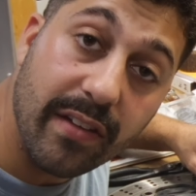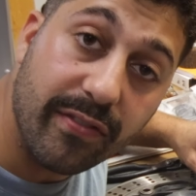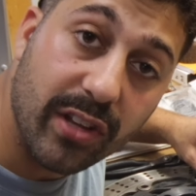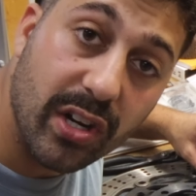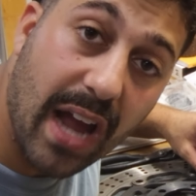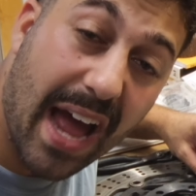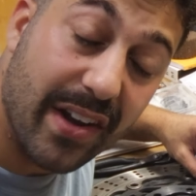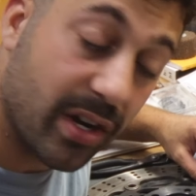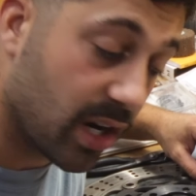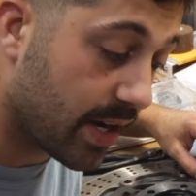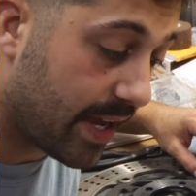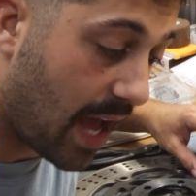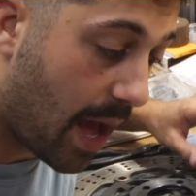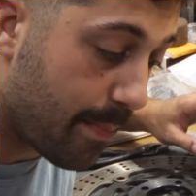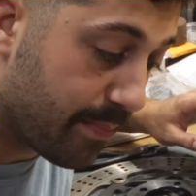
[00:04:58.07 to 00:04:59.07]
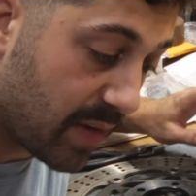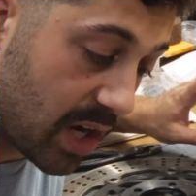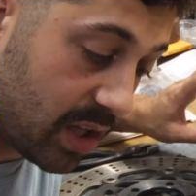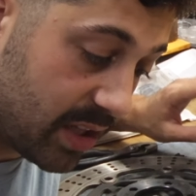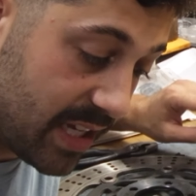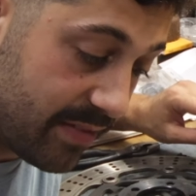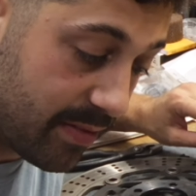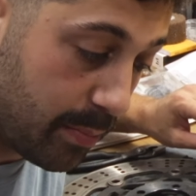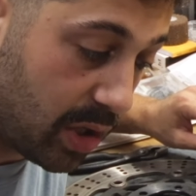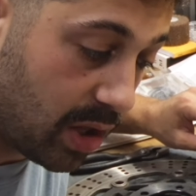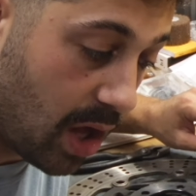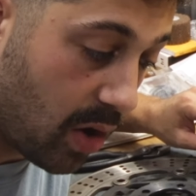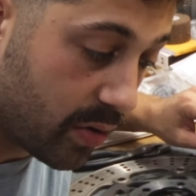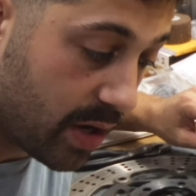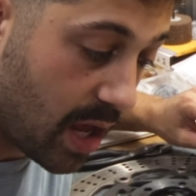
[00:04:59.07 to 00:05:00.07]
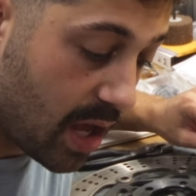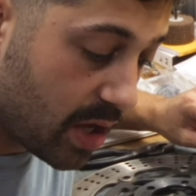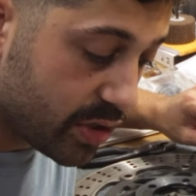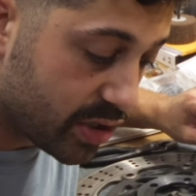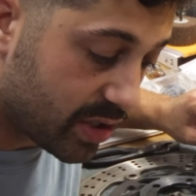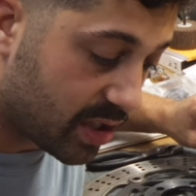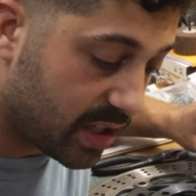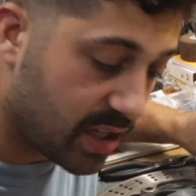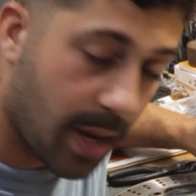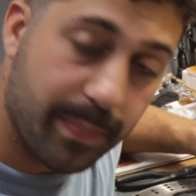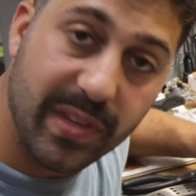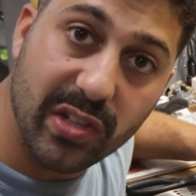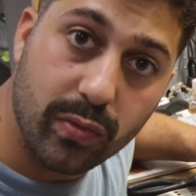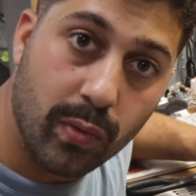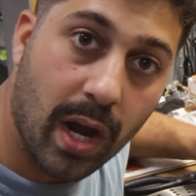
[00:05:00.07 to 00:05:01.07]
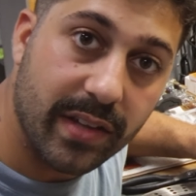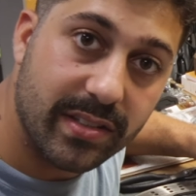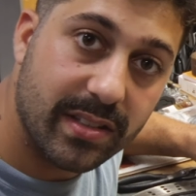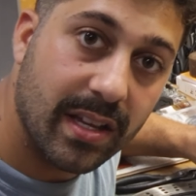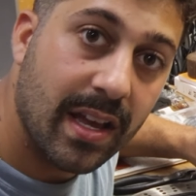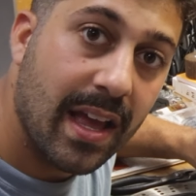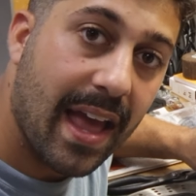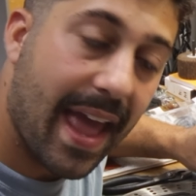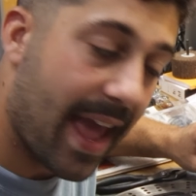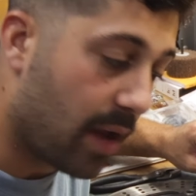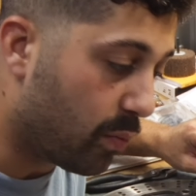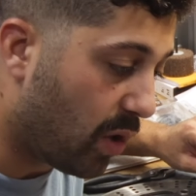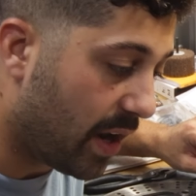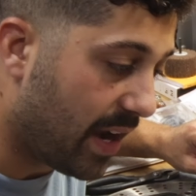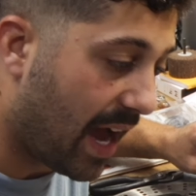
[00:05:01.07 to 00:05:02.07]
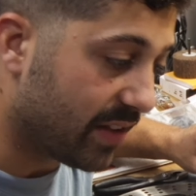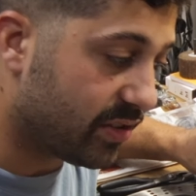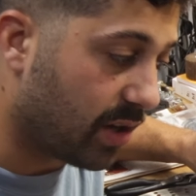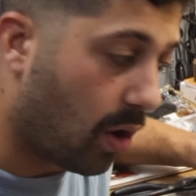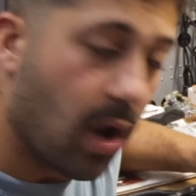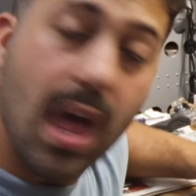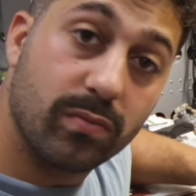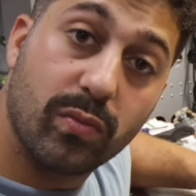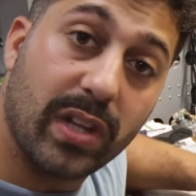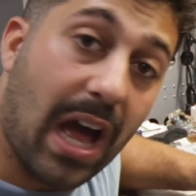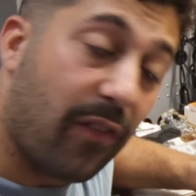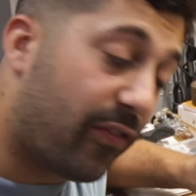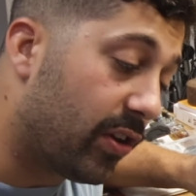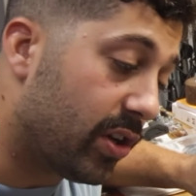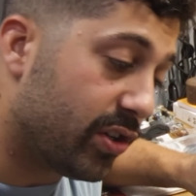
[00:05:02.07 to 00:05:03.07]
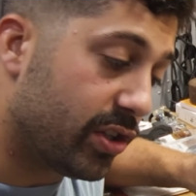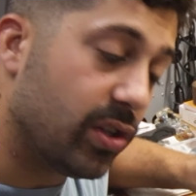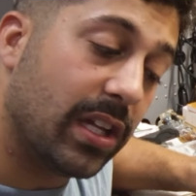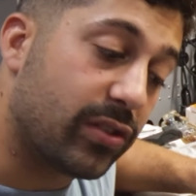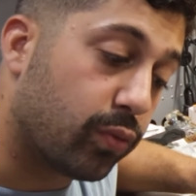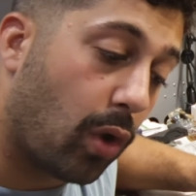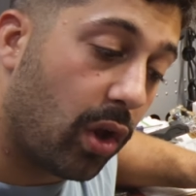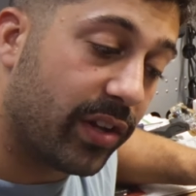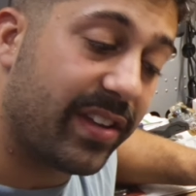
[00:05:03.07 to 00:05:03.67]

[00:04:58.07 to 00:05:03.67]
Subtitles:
If they're not dirty, I'm gonna leave them alone. Just clean up this rust and whatnot. So without further ado, let's roll the